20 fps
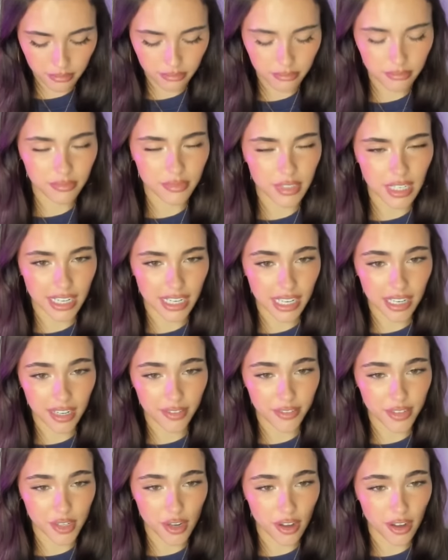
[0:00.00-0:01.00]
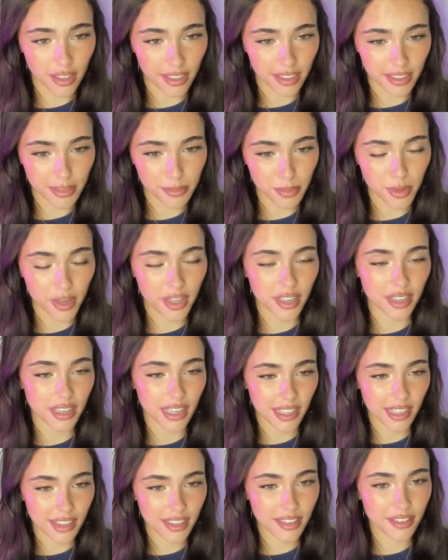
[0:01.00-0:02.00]
I can't even talk at this point.
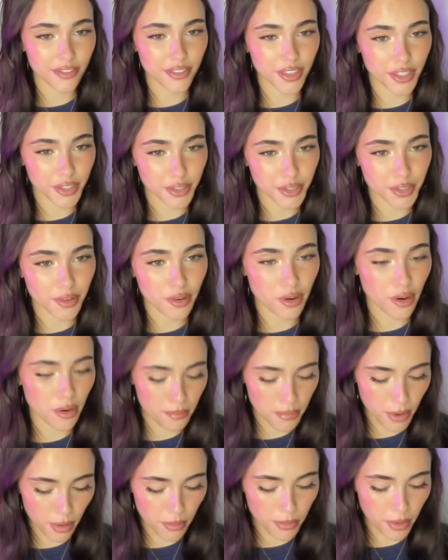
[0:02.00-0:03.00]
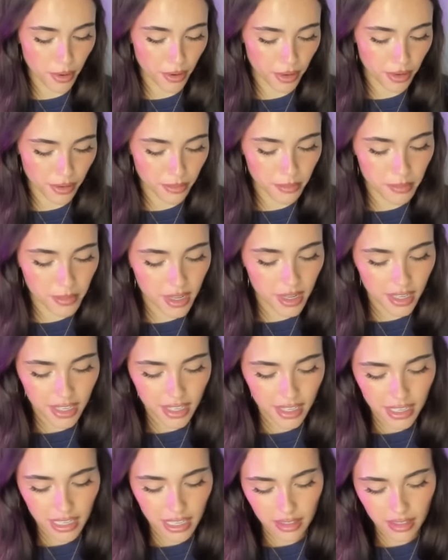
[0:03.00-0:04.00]
Nathan Fielder or Bo Burnham.
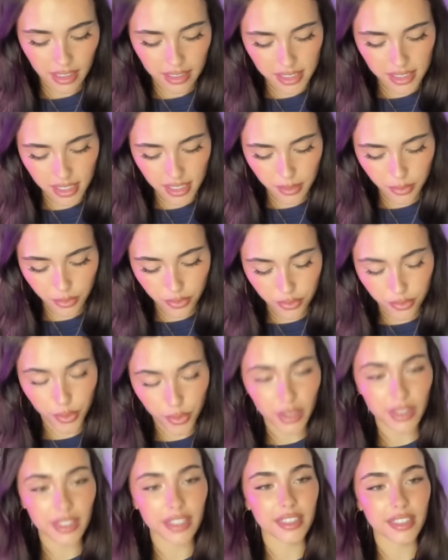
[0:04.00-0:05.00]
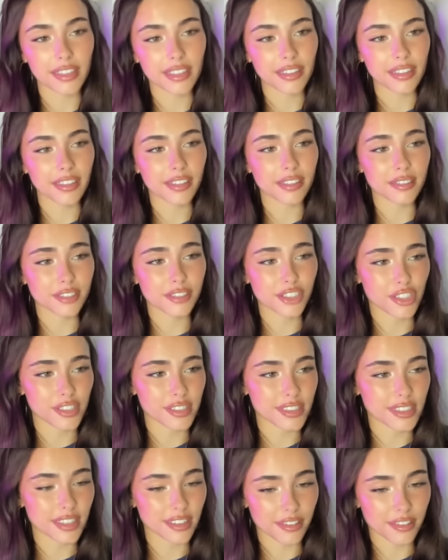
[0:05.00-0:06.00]
That's like really
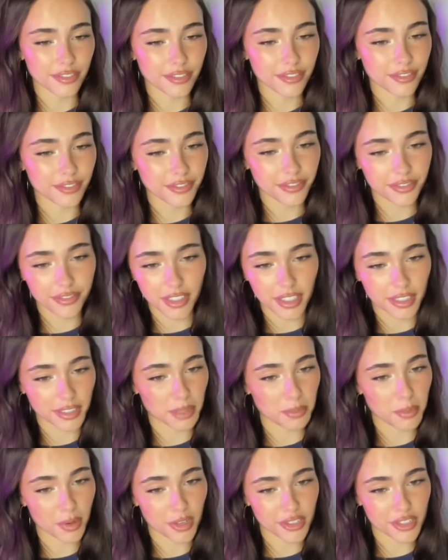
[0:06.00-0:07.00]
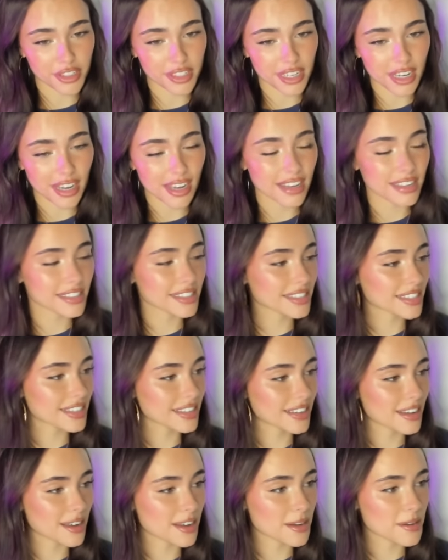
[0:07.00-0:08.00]
just a fucked up question to ask.
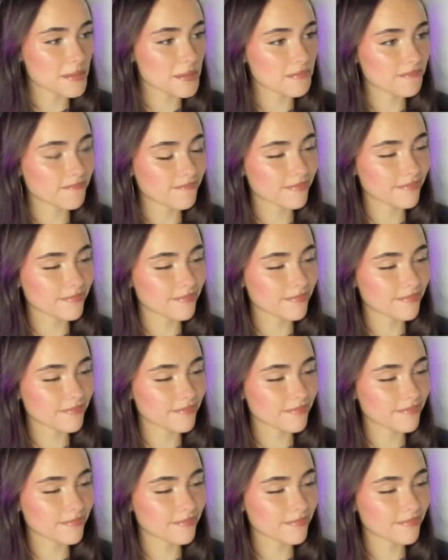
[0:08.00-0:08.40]
Um,